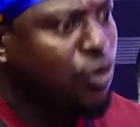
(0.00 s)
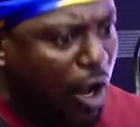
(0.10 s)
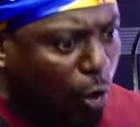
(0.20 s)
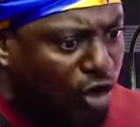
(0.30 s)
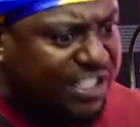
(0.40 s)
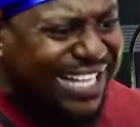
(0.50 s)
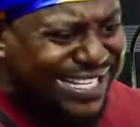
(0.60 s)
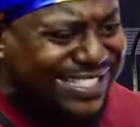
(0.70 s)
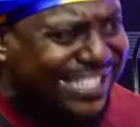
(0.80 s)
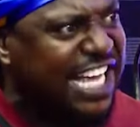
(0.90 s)
are
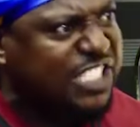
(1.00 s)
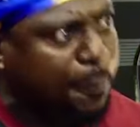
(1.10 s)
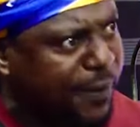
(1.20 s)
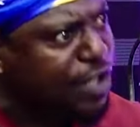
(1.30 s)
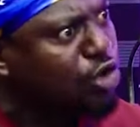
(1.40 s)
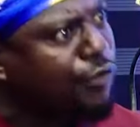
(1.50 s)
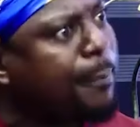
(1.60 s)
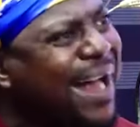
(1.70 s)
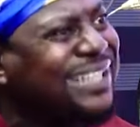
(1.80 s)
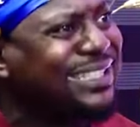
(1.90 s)
contesting the spirit of
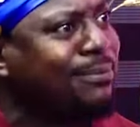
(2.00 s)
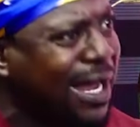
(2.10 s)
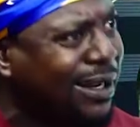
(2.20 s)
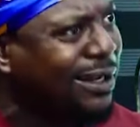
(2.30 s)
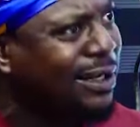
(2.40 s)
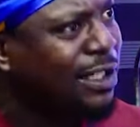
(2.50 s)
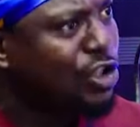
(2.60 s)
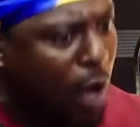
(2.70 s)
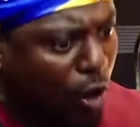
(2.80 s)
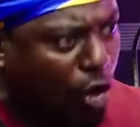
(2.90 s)
Bantama,
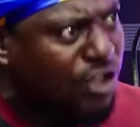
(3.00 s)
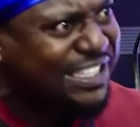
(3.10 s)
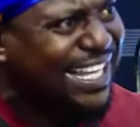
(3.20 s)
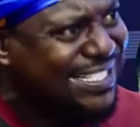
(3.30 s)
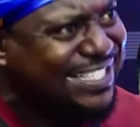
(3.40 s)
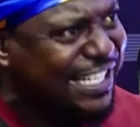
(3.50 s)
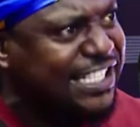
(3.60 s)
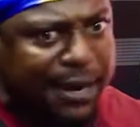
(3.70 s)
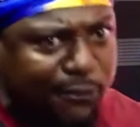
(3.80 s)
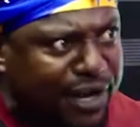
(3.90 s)
you are contesting
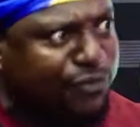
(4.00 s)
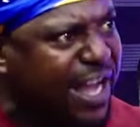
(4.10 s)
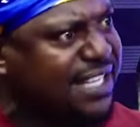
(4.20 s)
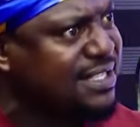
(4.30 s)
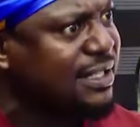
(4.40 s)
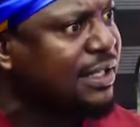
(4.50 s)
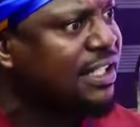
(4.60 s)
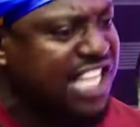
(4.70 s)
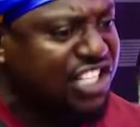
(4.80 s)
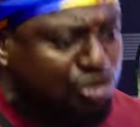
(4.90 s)
the rivers,
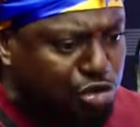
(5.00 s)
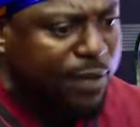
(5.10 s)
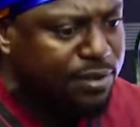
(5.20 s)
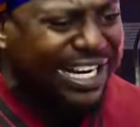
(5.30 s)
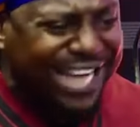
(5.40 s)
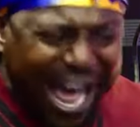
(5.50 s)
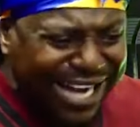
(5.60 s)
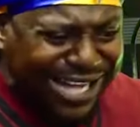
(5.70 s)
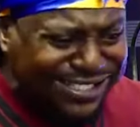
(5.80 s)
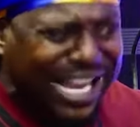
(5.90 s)
the streams, and
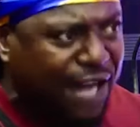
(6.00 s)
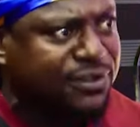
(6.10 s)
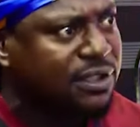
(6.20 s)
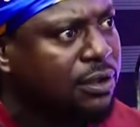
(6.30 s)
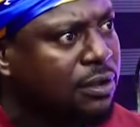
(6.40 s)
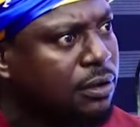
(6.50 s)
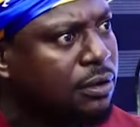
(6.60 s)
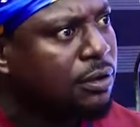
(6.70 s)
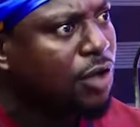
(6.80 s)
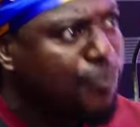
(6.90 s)
other stuff.
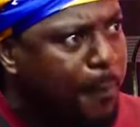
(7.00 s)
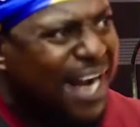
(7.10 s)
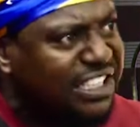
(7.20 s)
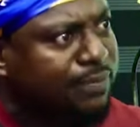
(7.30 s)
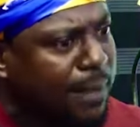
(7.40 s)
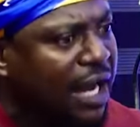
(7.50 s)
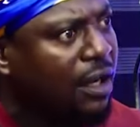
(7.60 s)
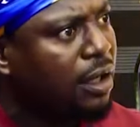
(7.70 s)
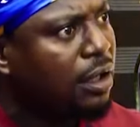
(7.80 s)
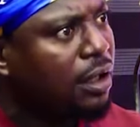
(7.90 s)
Of
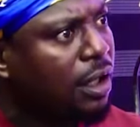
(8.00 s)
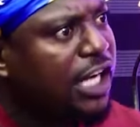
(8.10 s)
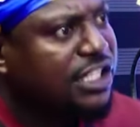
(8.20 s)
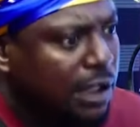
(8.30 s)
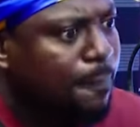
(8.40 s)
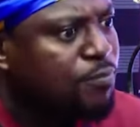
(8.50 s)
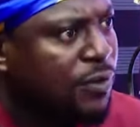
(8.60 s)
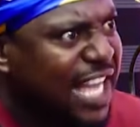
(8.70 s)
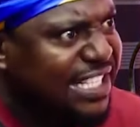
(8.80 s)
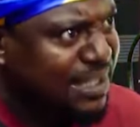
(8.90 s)
Bantama,
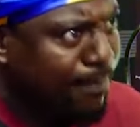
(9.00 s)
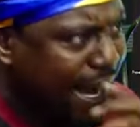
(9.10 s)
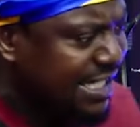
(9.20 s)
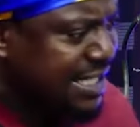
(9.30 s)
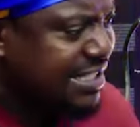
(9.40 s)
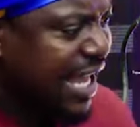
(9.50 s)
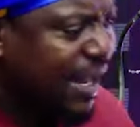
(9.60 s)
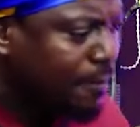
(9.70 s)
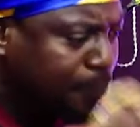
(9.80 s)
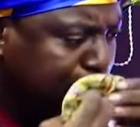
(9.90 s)
just imagine,
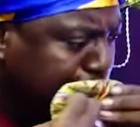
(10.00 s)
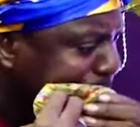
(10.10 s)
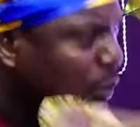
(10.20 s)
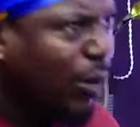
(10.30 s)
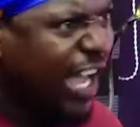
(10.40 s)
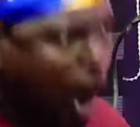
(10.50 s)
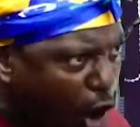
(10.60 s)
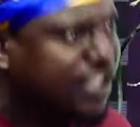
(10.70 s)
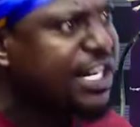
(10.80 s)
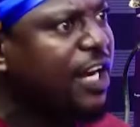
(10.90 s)
say, we are
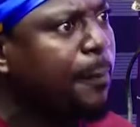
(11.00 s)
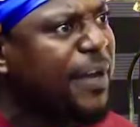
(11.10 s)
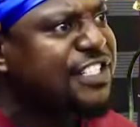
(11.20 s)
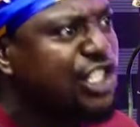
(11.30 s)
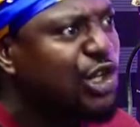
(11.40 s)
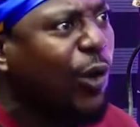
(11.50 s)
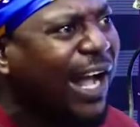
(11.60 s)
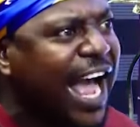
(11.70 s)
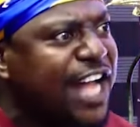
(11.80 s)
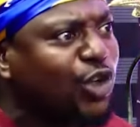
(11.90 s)
ordinary person. You
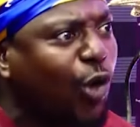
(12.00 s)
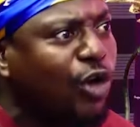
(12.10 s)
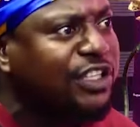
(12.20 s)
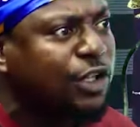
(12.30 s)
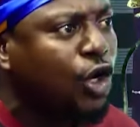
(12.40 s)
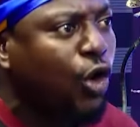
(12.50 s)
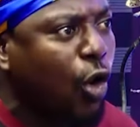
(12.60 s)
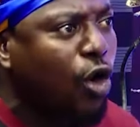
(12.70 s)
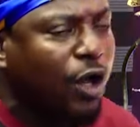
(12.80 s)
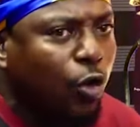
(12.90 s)
can't
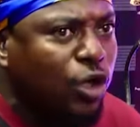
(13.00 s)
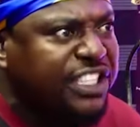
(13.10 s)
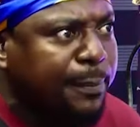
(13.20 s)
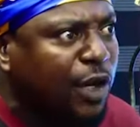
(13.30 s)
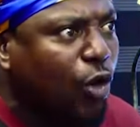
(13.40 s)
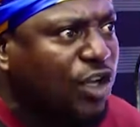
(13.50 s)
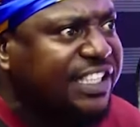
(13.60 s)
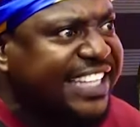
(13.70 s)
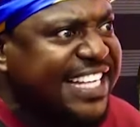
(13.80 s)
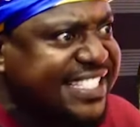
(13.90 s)
won't mean
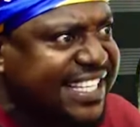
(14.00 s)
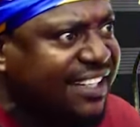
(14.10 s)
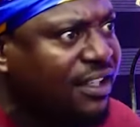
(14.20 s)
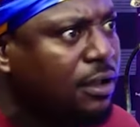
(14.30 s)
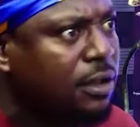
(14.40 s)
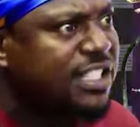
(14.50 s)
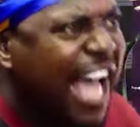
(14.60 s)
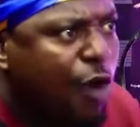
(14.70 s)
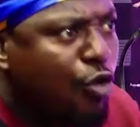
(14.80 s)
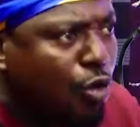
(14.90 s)
contest it.
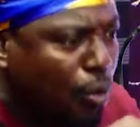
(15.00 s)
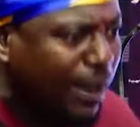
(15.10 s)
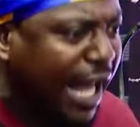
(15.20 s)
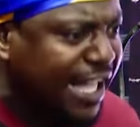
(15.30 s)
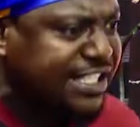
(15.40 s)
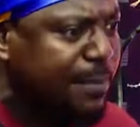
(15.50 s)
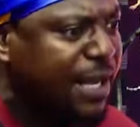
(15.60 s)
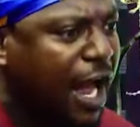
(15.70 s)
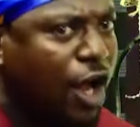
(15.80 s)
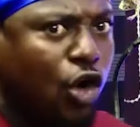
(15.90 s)
San woman and I say,
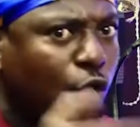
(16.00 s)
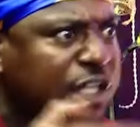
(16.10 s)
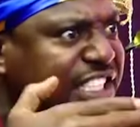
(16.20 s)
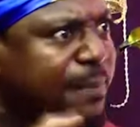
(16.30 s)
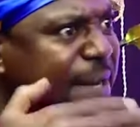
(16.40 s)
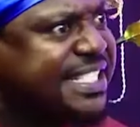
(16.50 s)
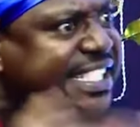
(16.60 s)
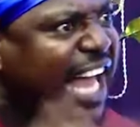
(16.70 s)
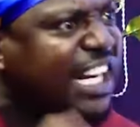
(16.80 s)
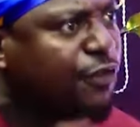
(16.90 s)
won't mean
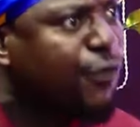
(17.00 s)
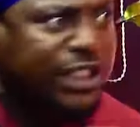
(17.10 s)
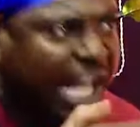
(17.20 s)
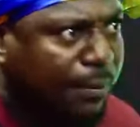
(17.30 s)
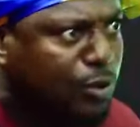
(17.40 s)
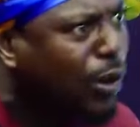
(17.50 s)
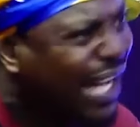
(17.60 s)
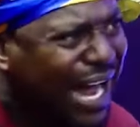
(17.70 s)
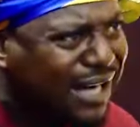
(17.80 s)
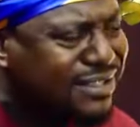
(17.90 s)
standing for them. You
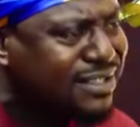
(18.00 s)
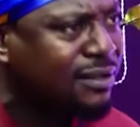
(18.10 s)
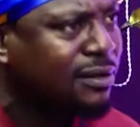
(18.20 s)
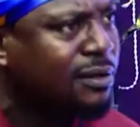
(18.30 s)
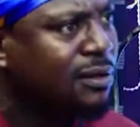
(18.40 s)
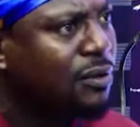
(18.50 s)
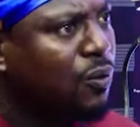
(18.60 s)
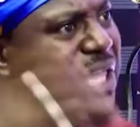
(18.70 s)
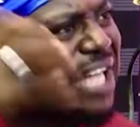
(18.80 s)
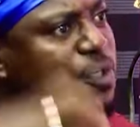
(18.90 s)
can't.
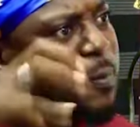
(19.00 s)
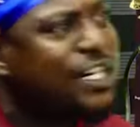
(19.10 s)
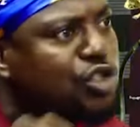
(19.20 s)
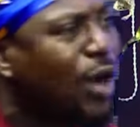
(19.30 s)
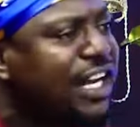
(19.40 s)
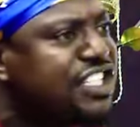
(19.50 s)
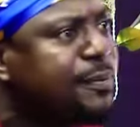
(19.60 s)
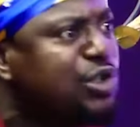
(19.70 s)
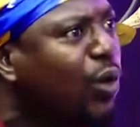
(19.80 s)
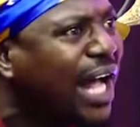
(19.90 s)
With that spiritualism,
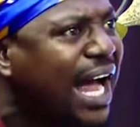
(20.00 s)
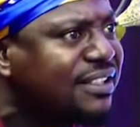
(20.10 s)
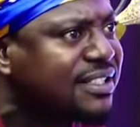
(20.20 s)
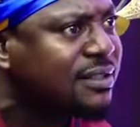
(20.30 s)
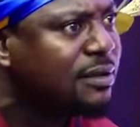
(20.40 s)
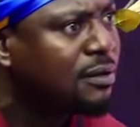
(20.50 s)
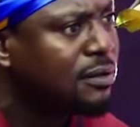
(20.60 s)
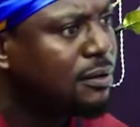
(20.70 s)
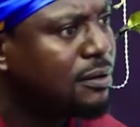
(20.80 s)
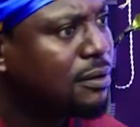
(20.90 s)
you can't.
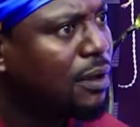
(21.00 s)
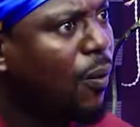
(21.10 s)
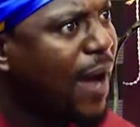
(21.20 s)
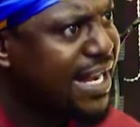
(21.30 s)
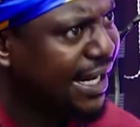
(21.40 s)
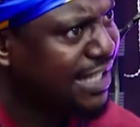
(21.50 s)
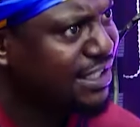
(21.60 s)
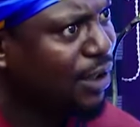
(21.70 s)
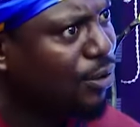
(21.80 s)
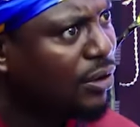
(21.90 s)
When they catch
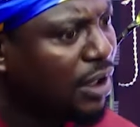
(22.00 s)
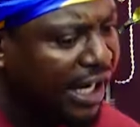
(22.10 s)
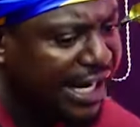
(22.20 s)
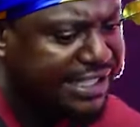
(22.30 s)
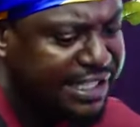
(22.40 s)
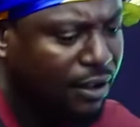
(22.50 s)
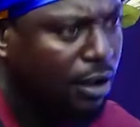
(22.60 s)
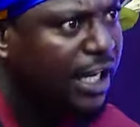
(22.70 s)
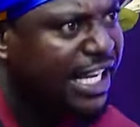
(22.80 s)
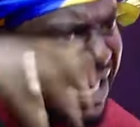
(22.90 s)
you, ain't it
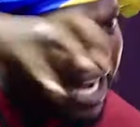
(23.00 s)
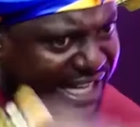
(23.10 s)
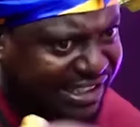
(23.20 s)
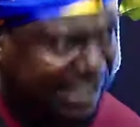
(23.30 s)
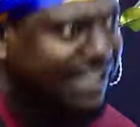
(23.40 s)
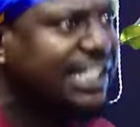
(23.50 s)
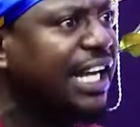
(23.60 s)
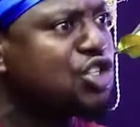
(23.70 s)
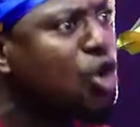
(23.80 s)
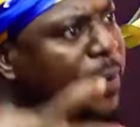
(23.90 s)
election, dear?
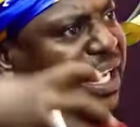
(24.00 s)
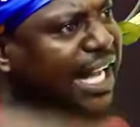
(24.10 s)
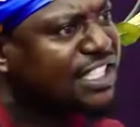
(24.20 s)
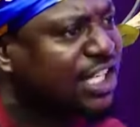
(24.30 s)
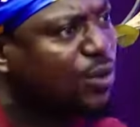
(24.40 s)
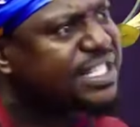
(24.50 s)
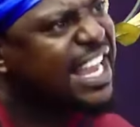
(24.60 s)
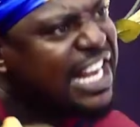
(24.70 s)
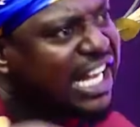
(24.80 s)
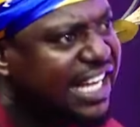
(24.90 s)
So be catch you, say,
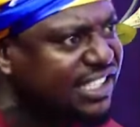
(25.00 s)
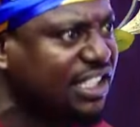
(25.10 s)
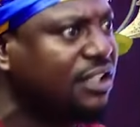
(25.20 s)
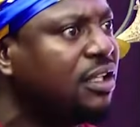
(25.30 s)
election.